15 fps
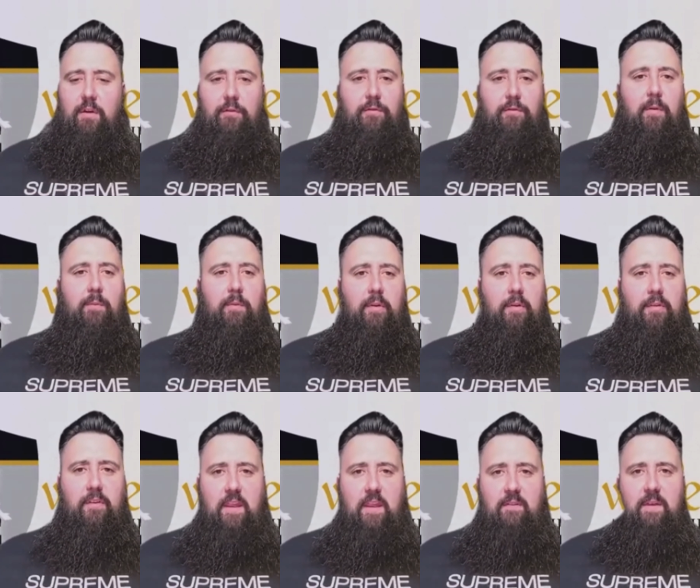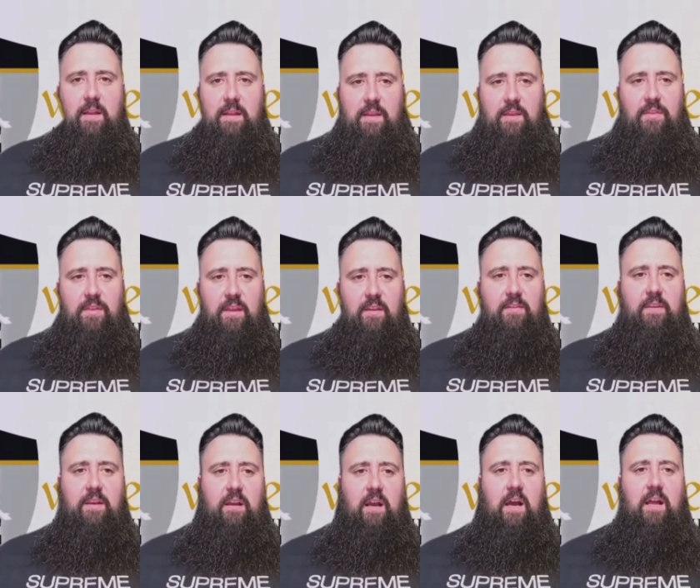from receiving the things
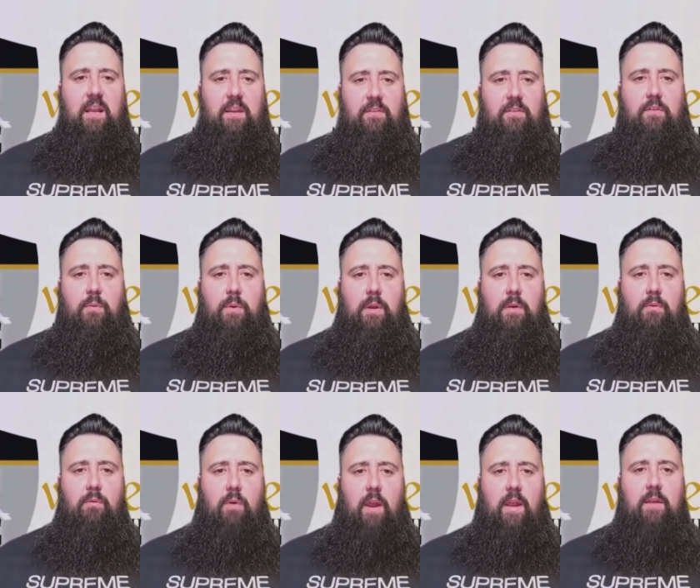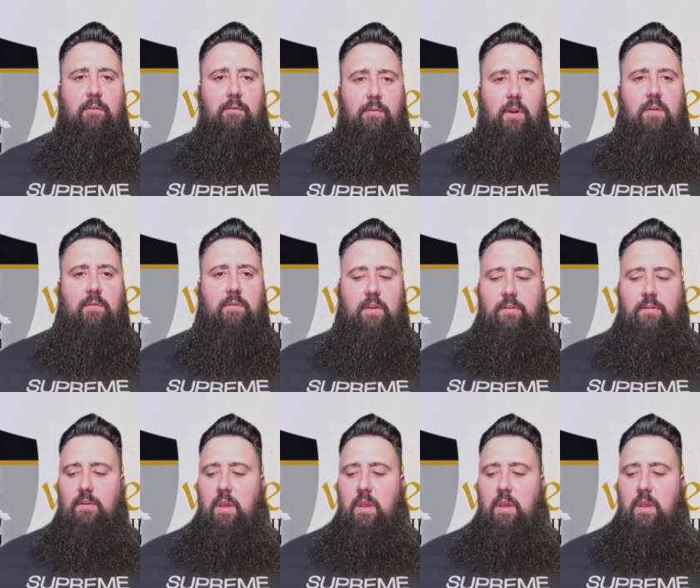that God is doing right in front of us.